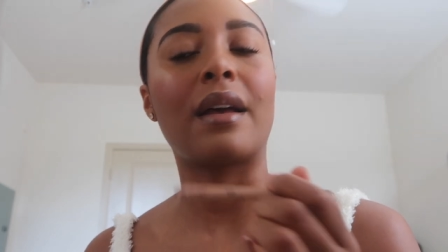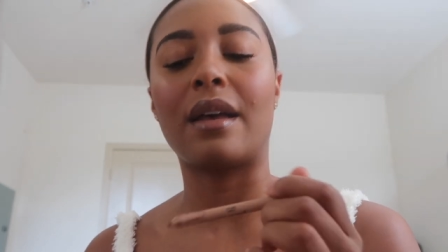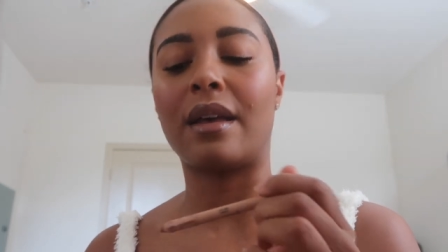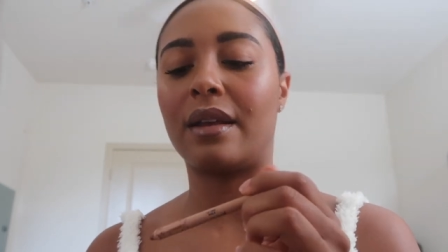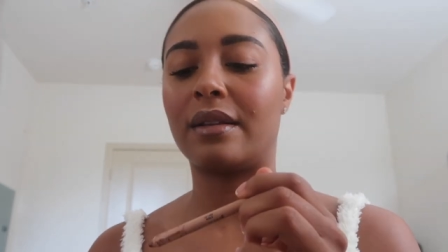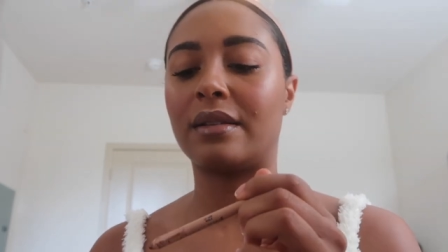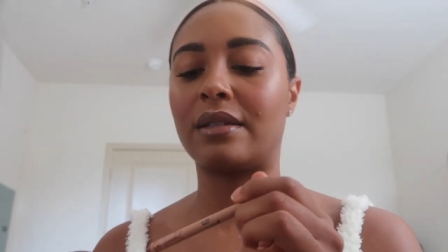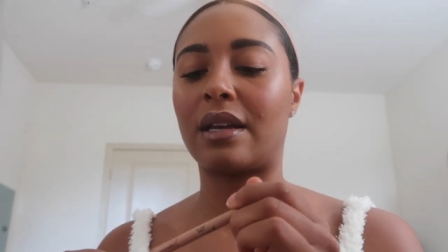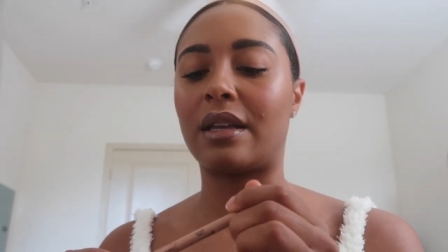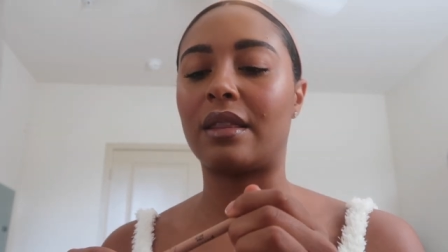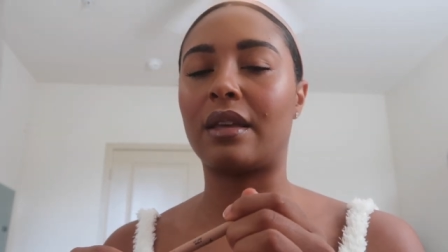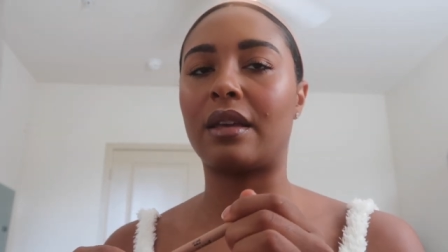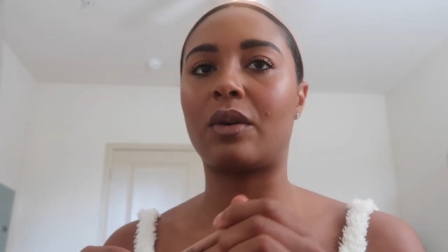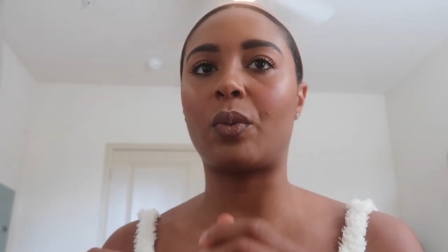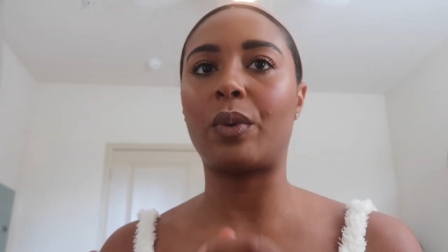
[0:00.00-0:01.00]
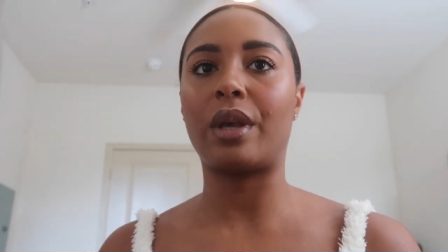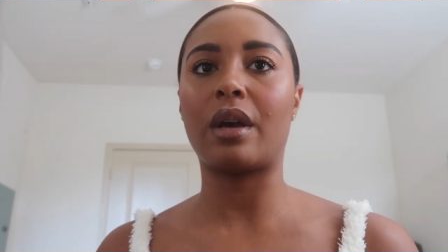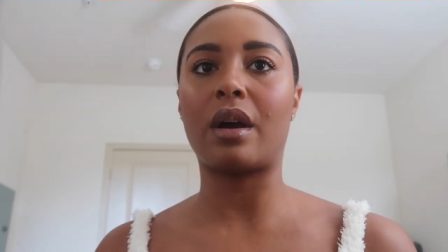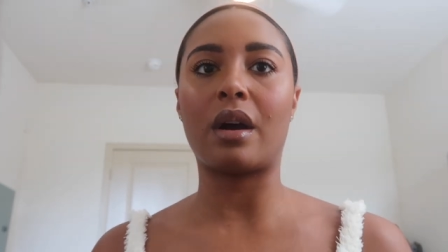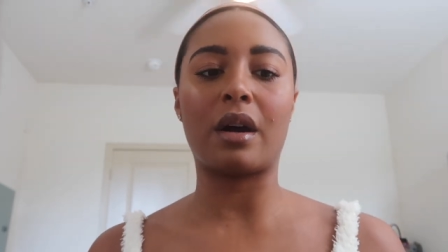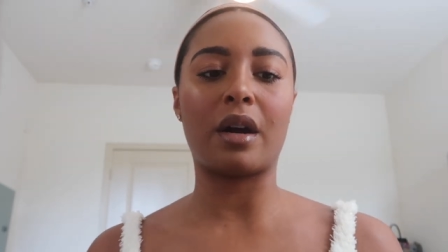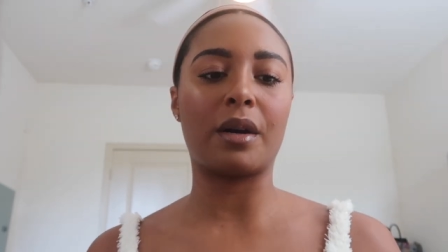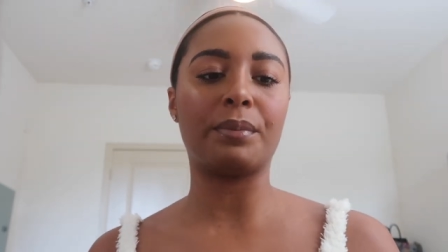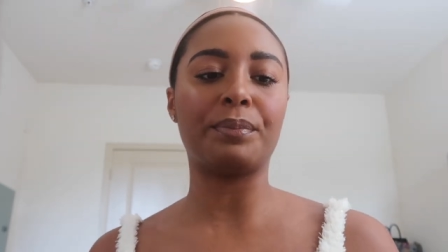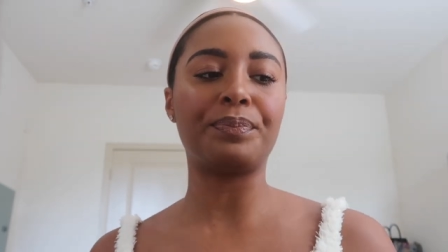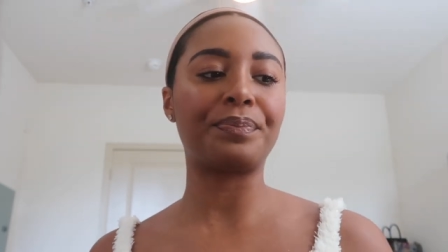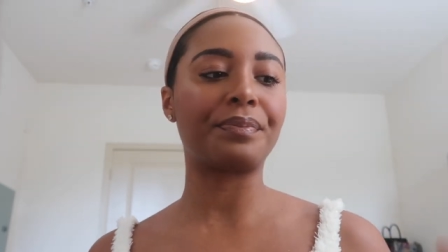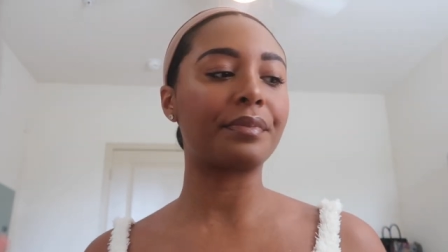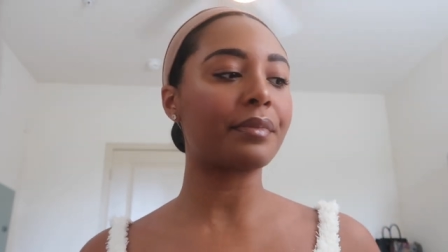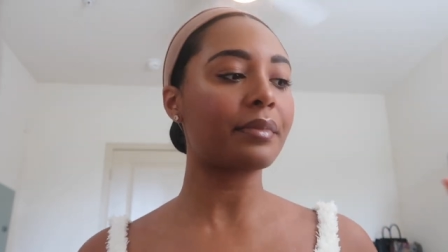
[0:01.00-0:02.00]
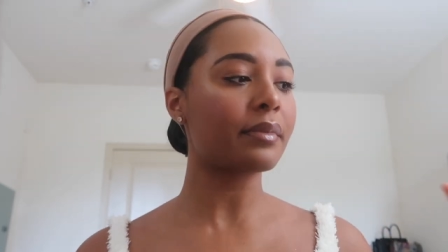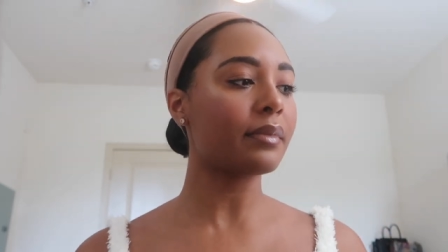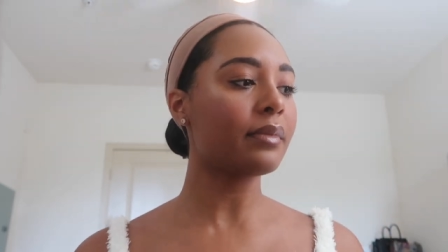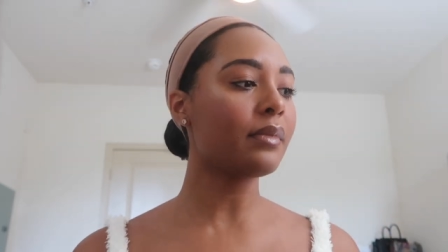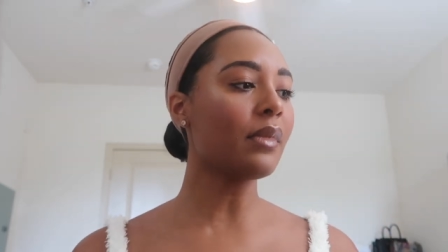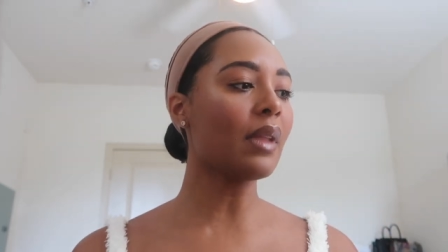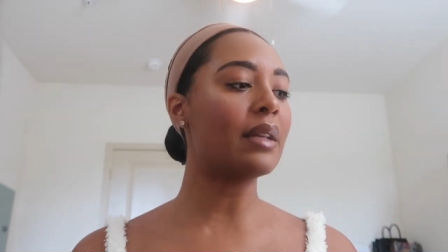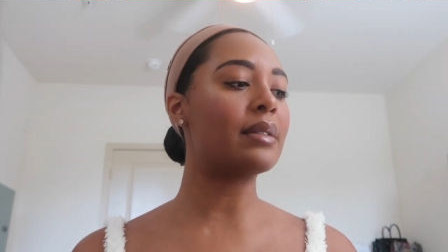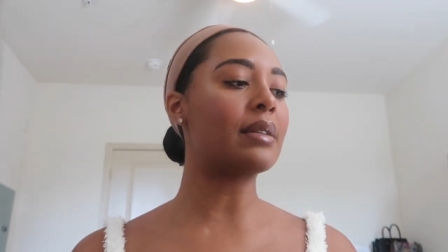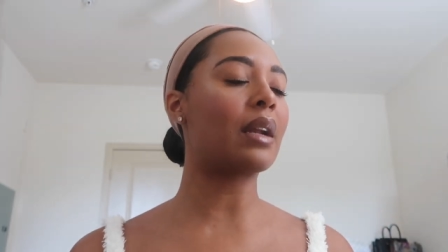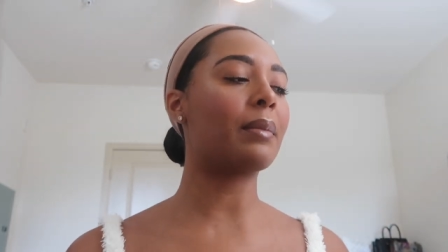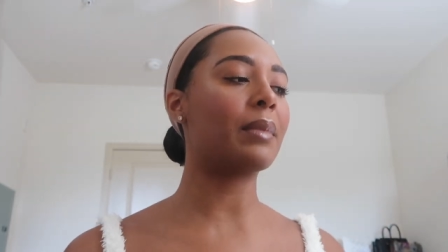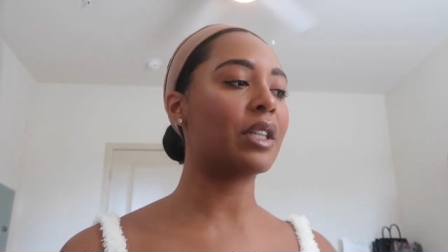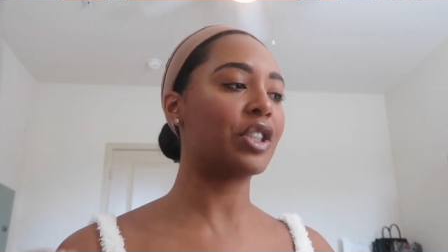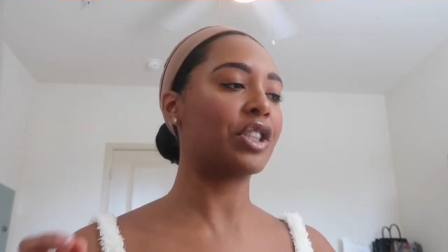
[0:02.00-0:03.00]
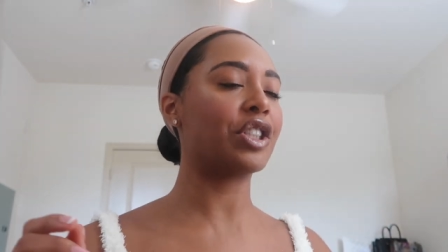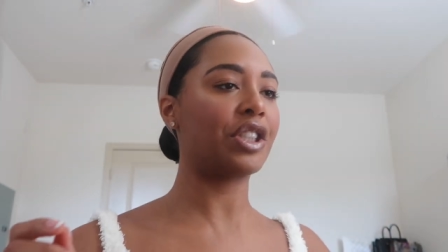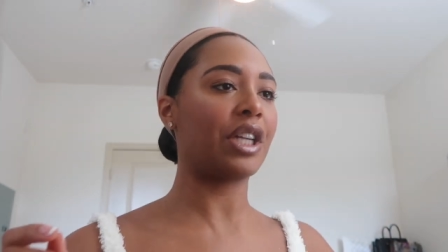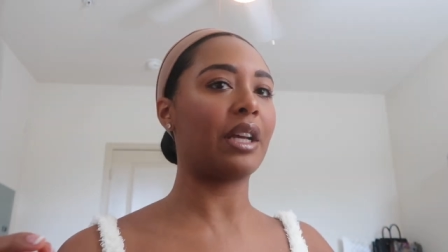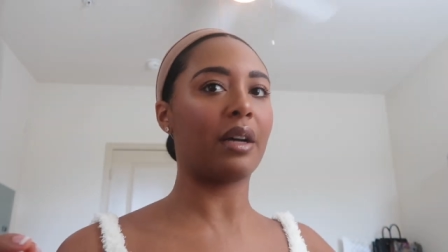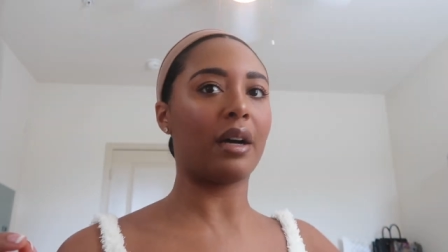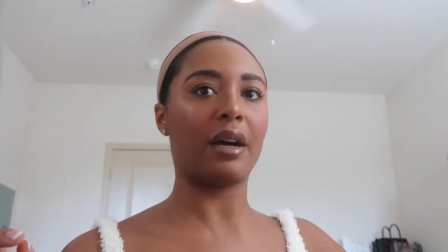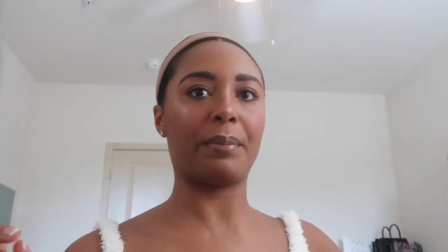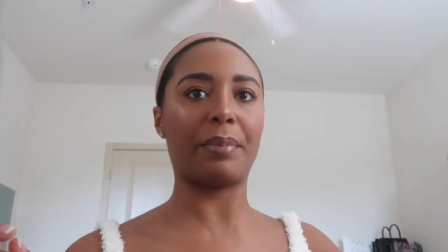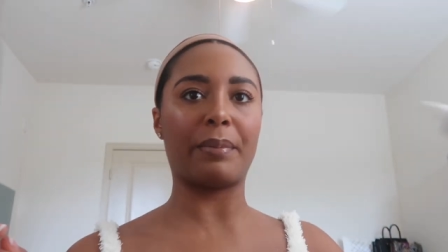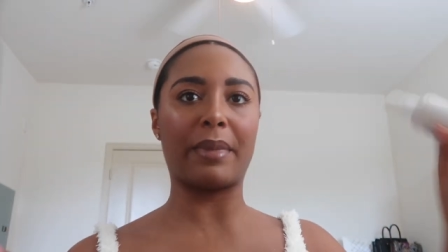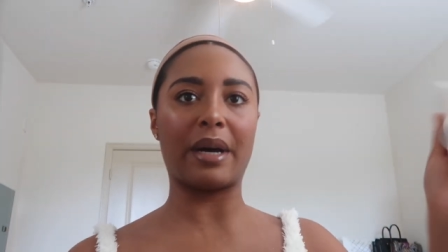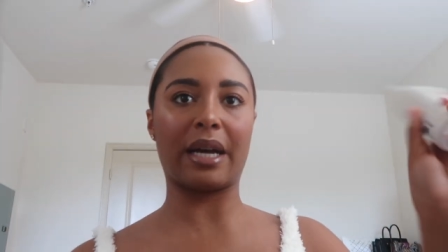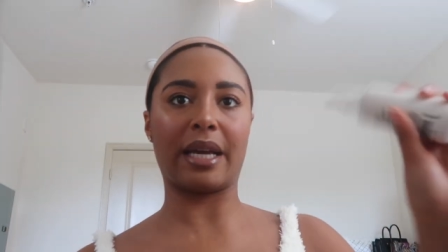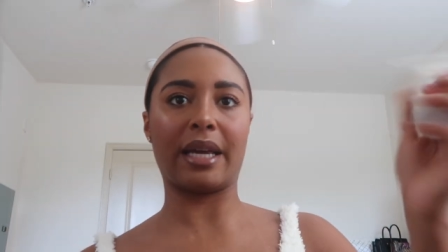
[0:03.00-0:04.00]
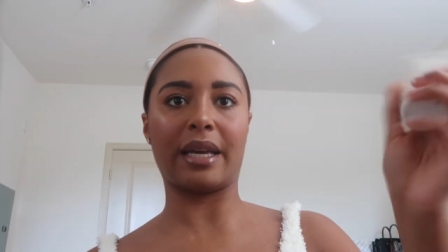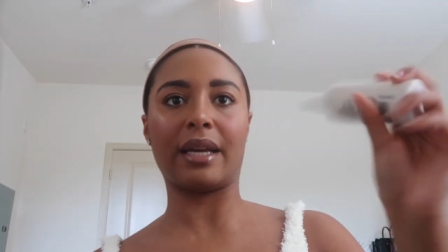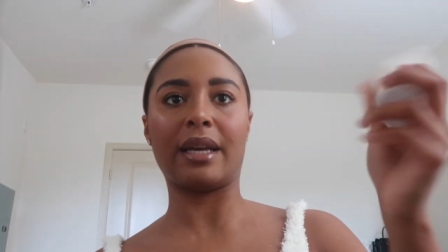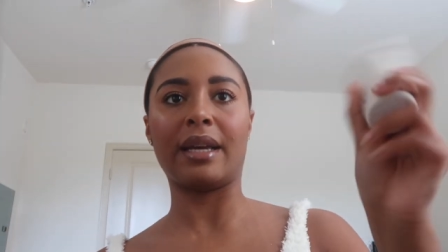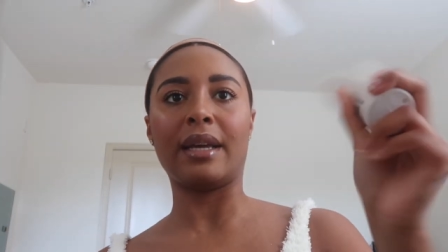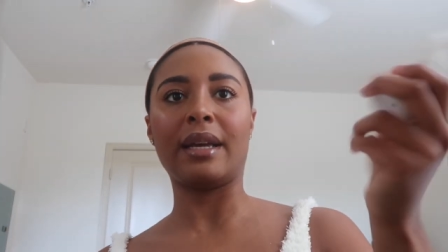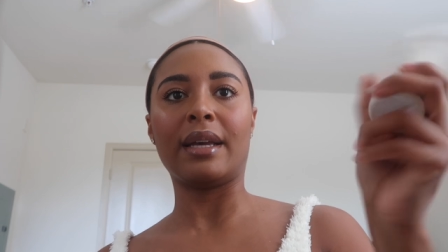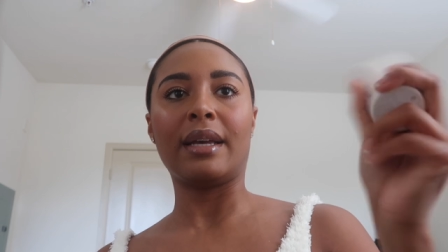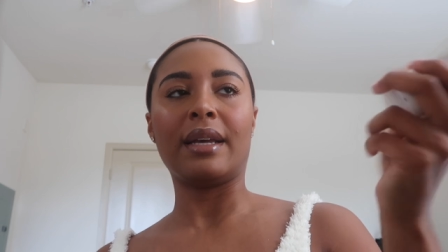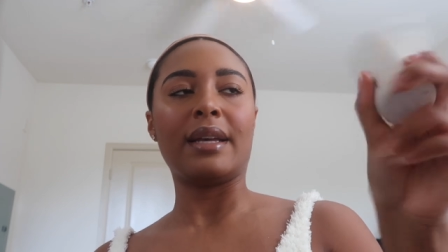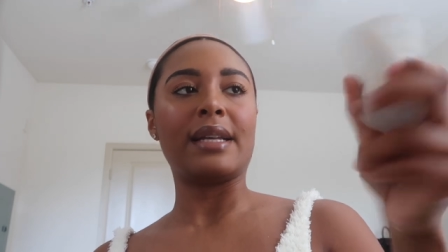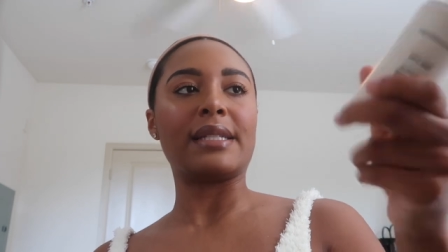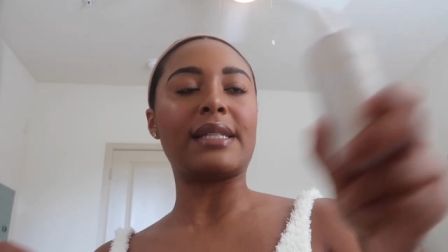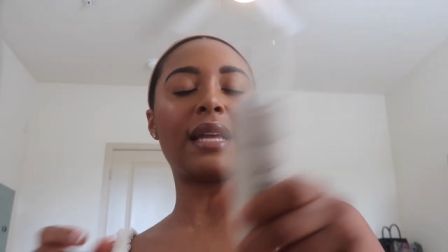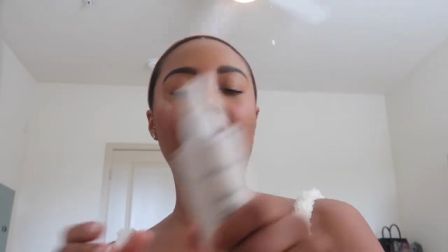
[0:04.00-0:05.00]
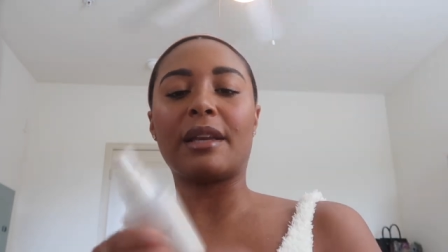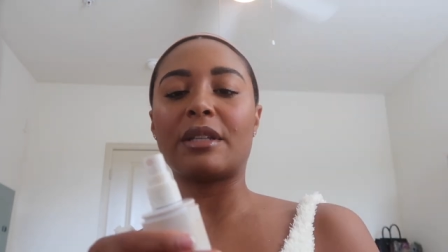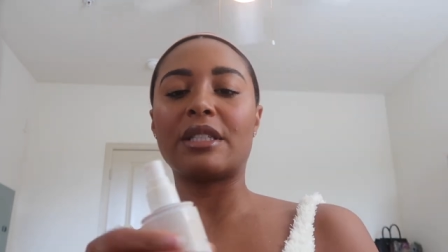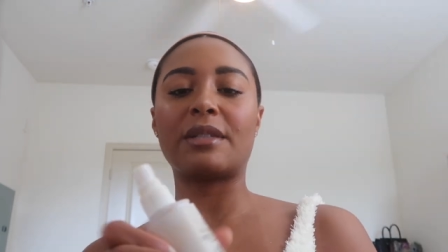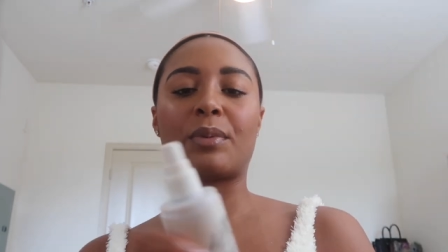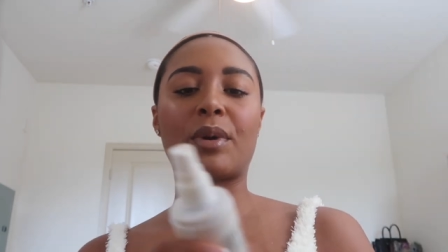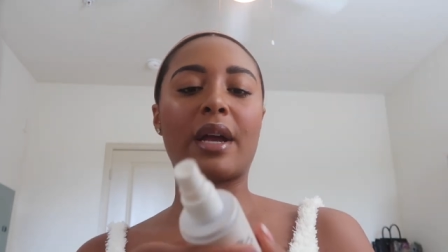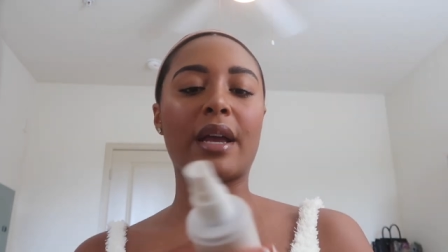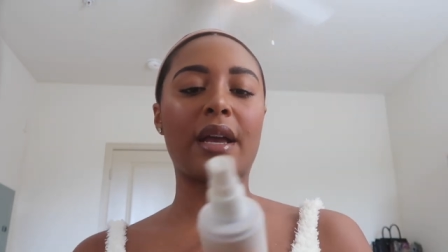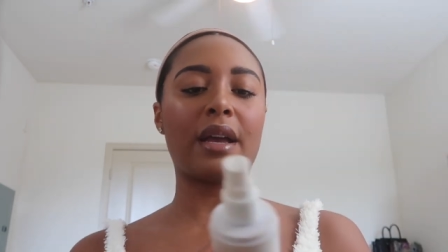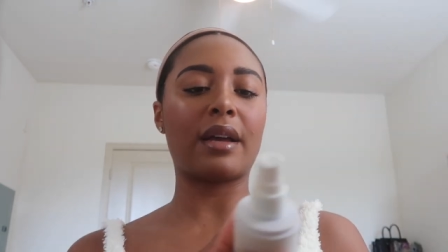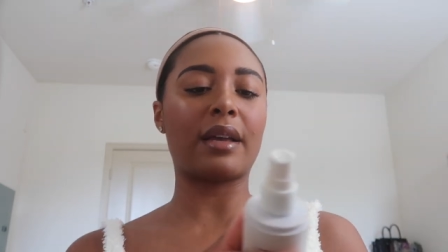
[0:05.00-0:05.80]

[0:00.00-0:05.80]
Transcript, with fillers: And I think we are done. I'm gonna just shake up my setting spray.